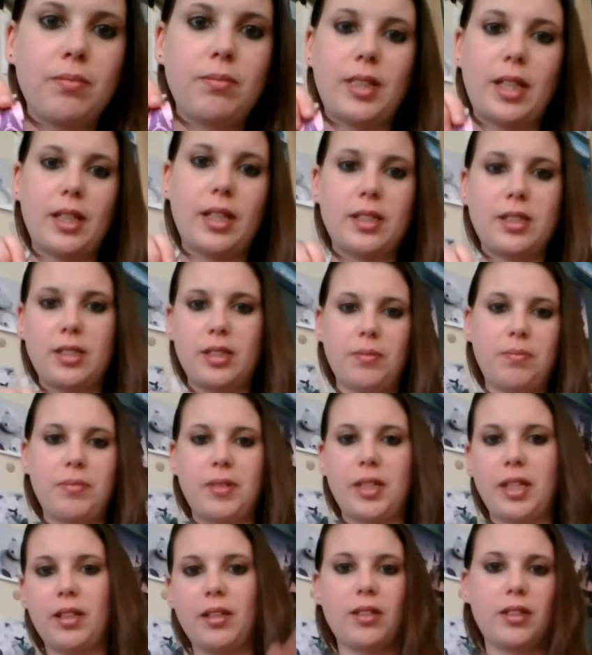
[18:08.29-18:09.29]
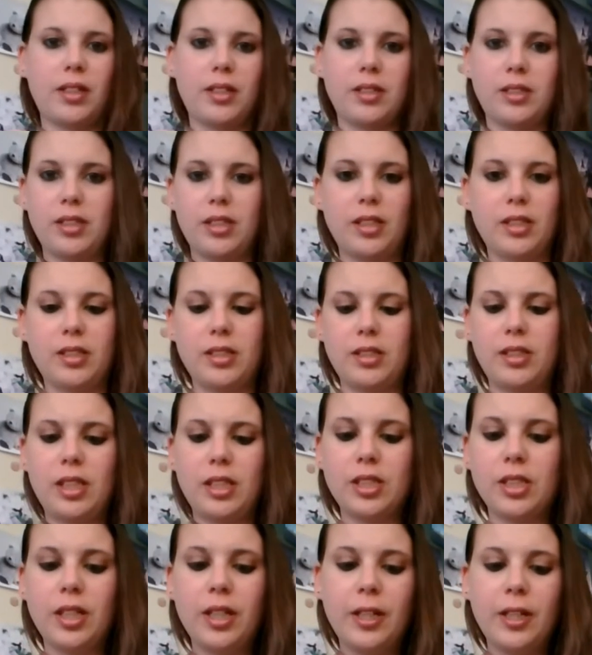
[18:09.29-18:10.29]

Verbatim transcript: That's the thing that then turned into Stitch.